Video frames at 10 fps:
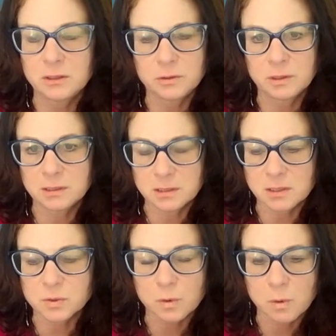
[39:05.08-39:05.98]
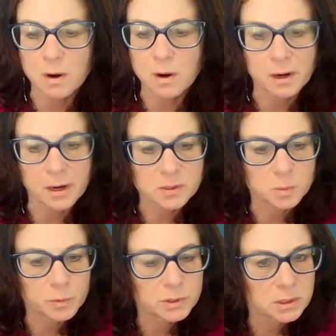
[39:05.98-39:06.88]
it does require
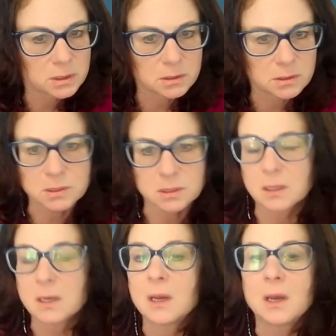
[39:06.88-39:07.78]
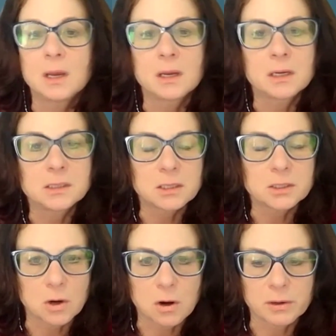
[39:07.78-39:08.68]
expertise to conduct
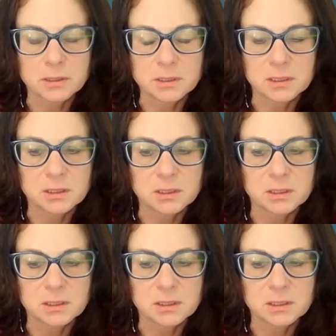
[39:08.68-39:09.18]
R&D.